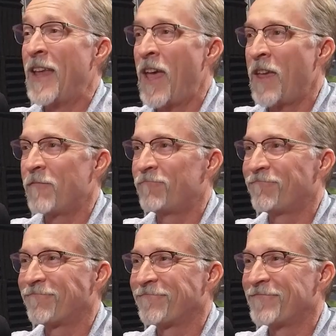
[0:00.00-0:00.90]
A day.
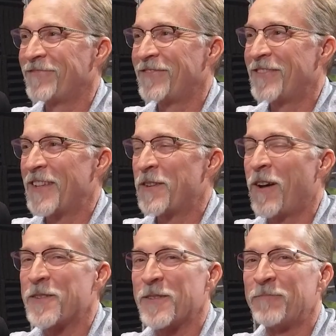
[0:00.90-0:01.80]
That's
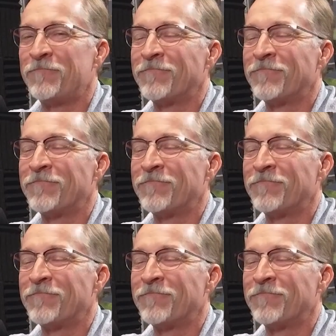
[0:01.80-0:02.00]
awesome.